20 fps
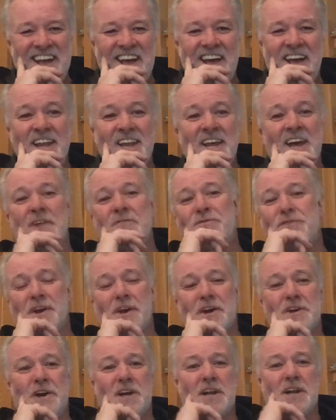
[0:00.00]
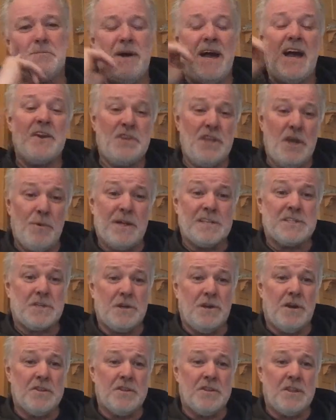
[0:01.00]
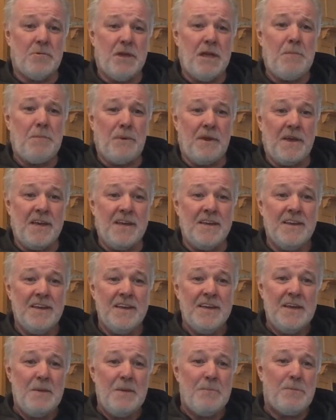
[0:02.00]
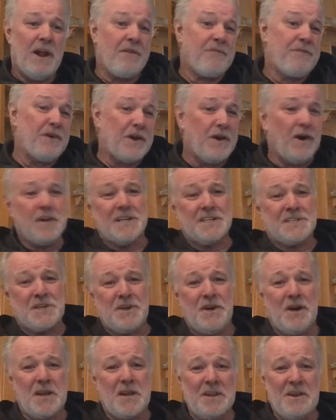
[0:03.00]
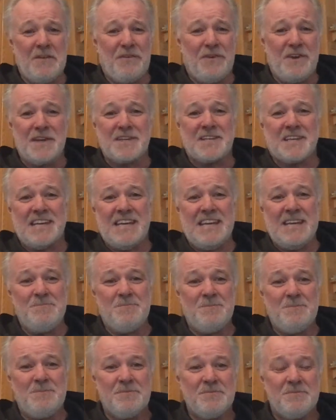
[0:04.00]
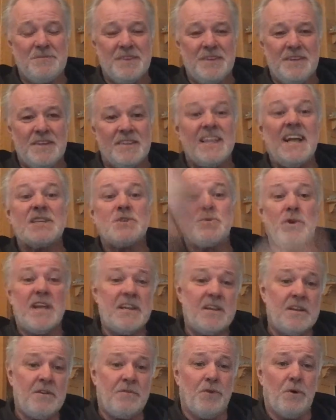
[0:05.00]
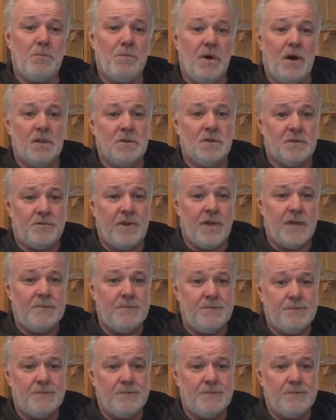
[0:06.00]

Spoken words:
And I'd forgot all about it. I knew I'd scored I'd forgot I'd scored in the first game. That's what ending the football does for you.